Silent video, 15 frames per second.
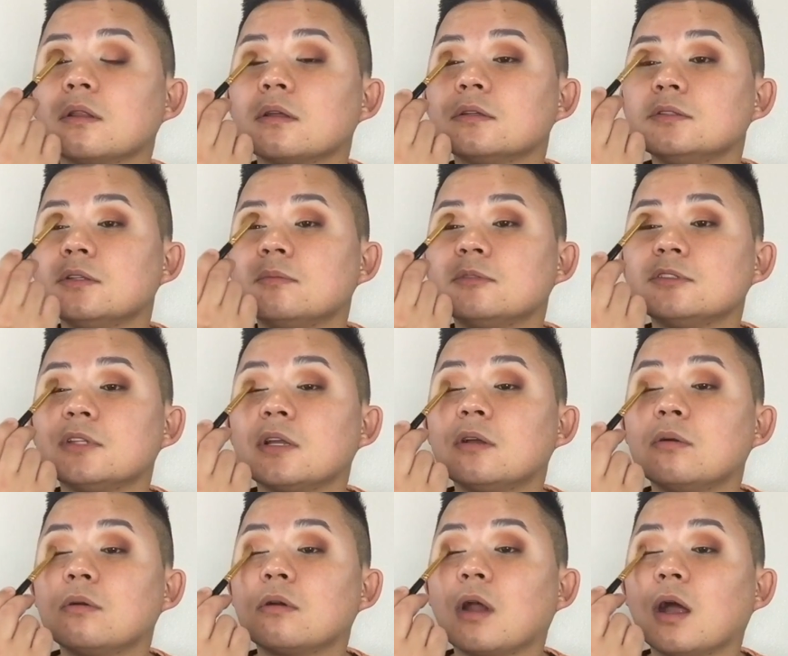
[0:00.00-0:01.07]
It's almost like
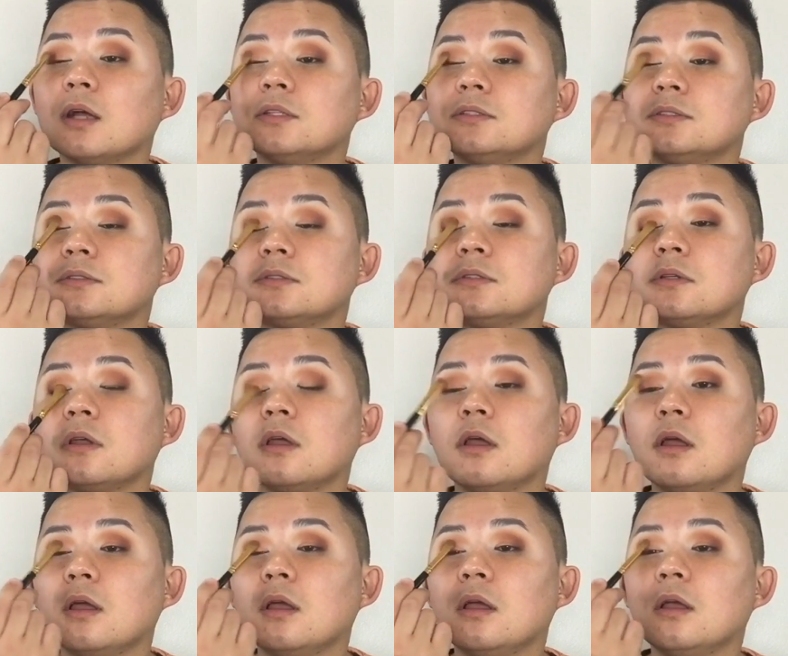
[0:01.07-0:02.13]
rust.
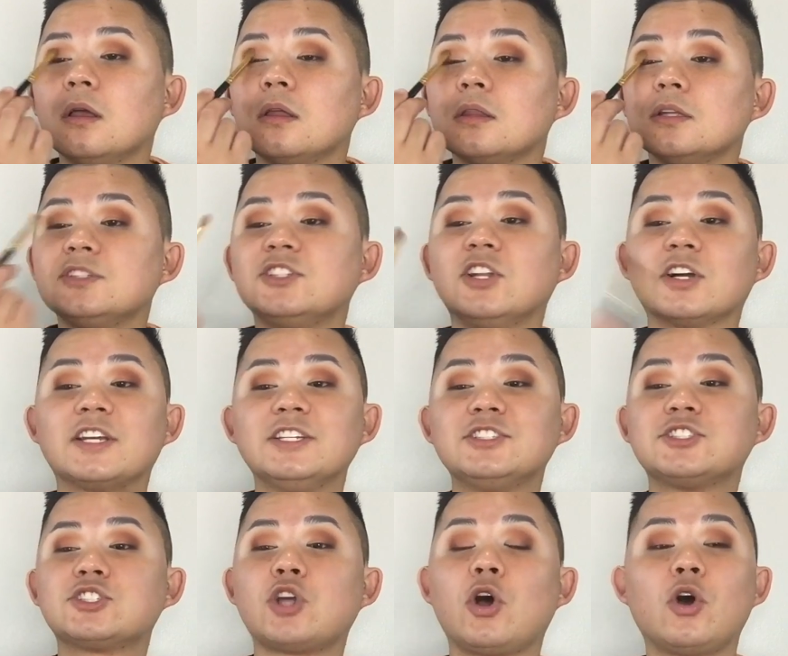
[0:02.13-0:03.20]
This look is
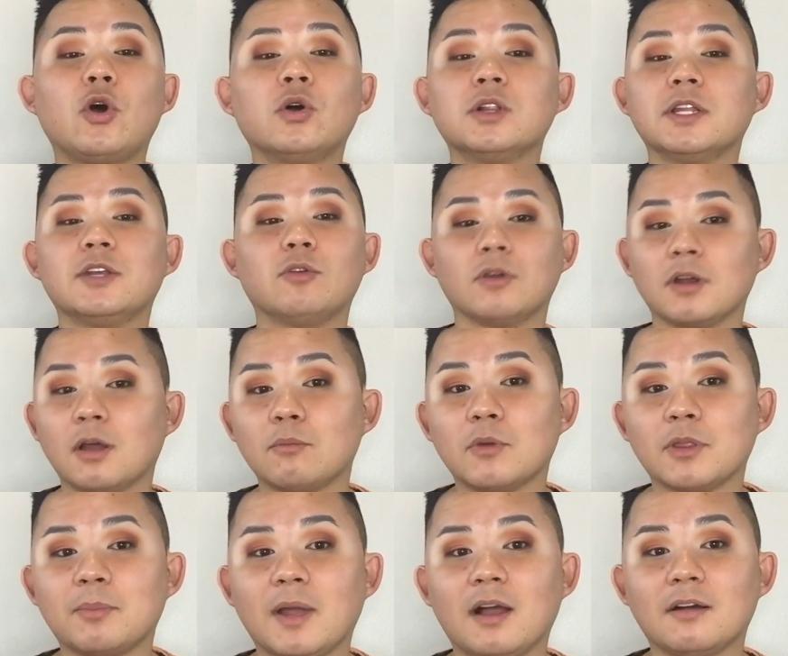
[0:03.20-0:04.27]
totally going up with
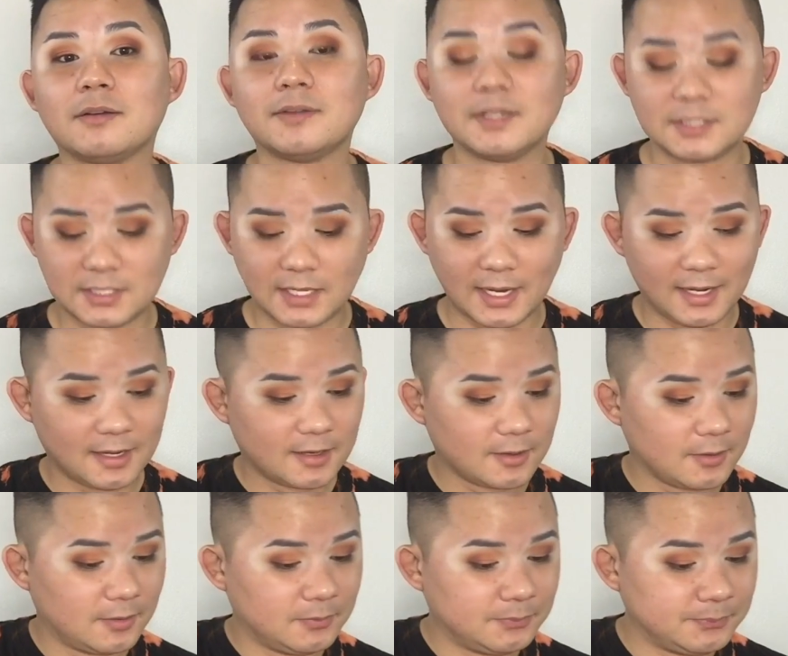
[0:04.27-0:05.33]
my outfit today.
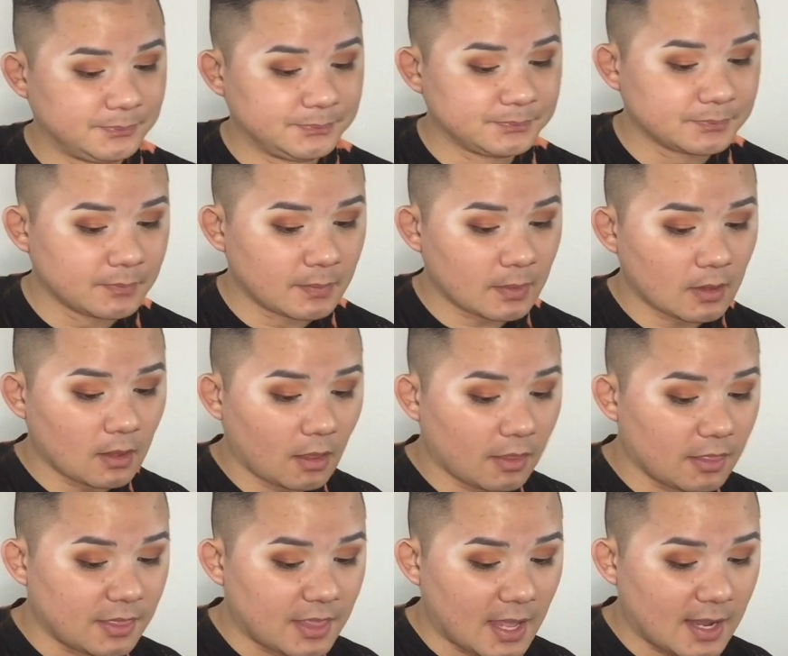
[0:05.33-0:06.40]

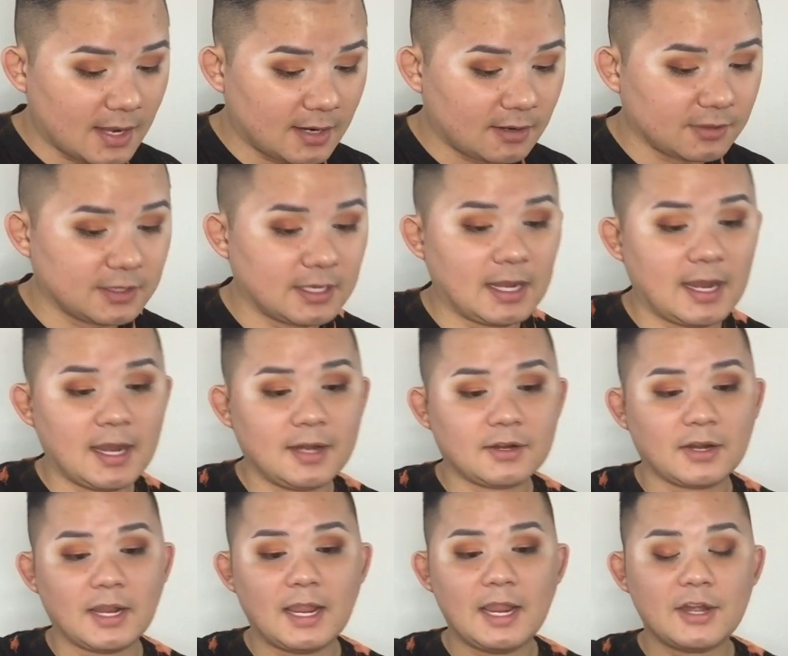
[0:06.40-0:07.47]
Then on the inner